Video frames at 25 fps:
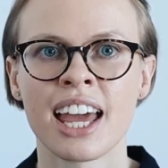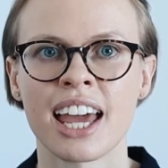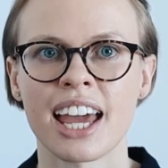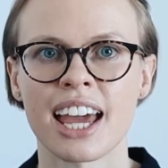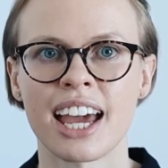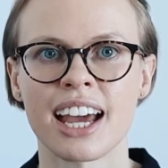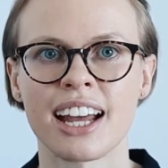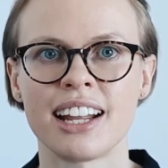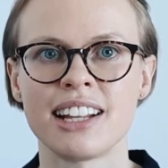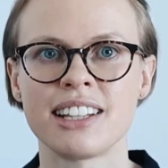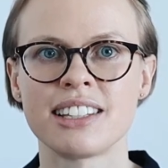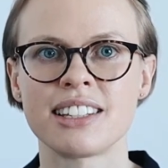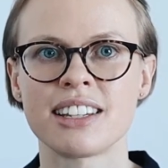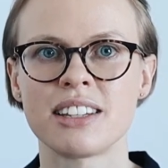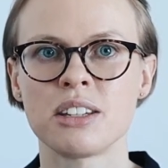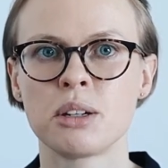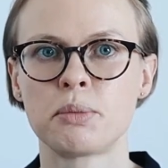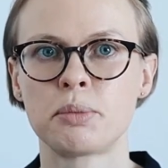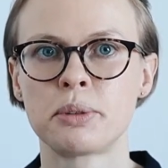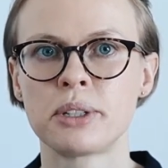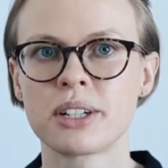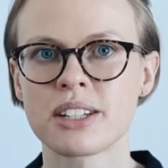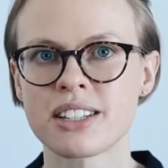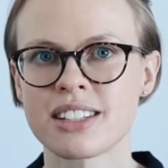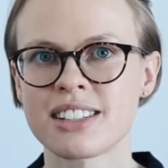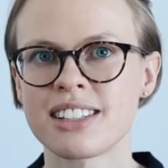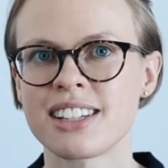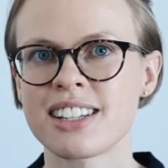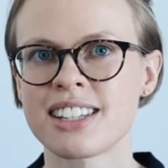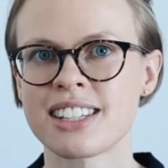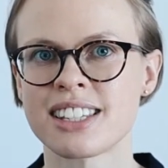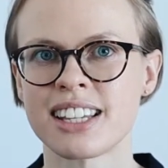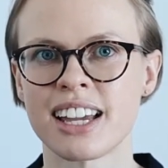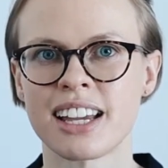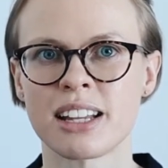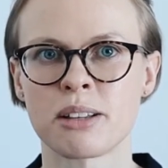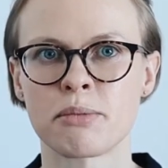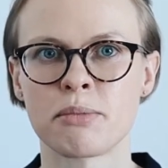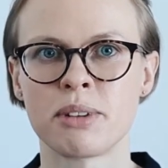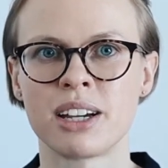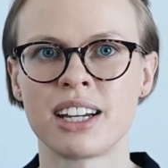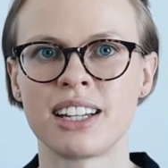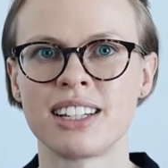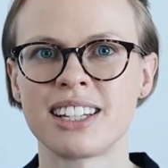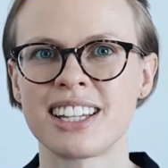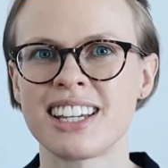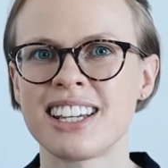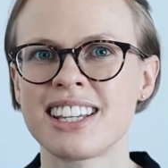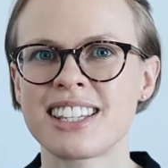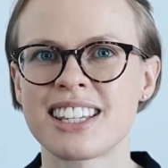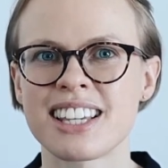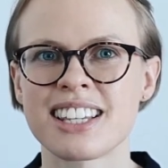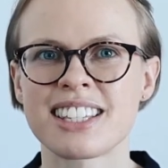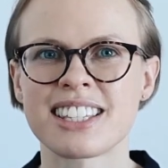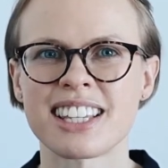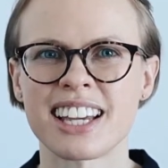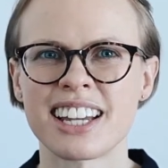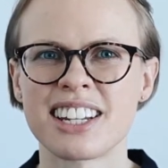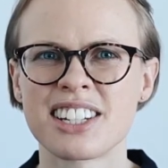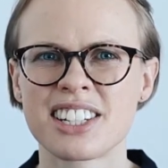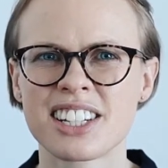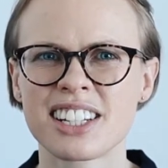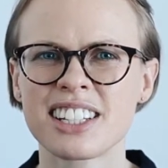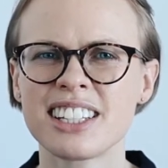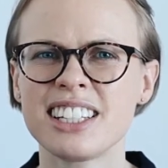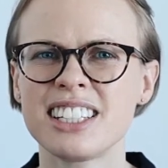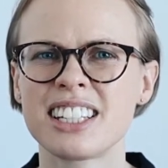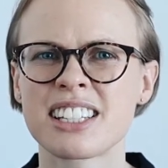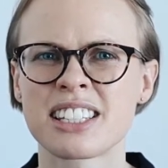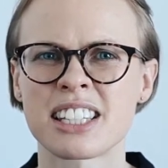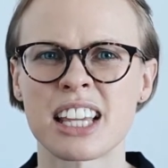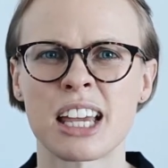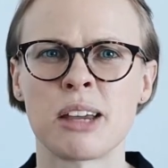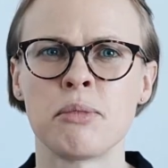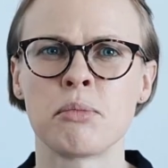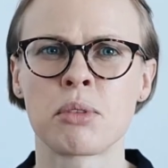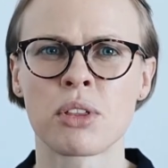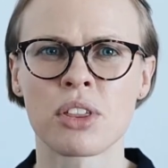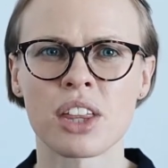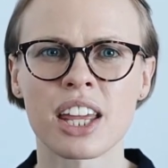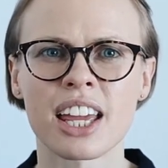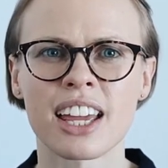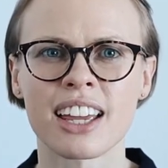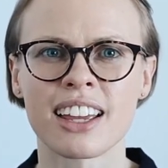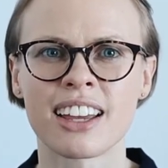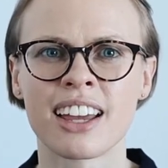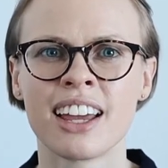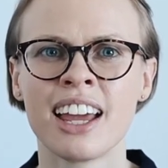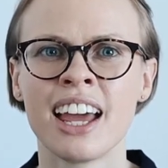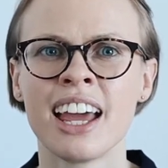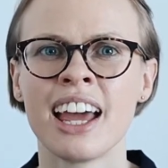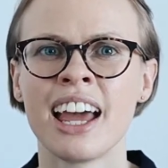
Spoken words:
And your personal statement is essentially the same thing.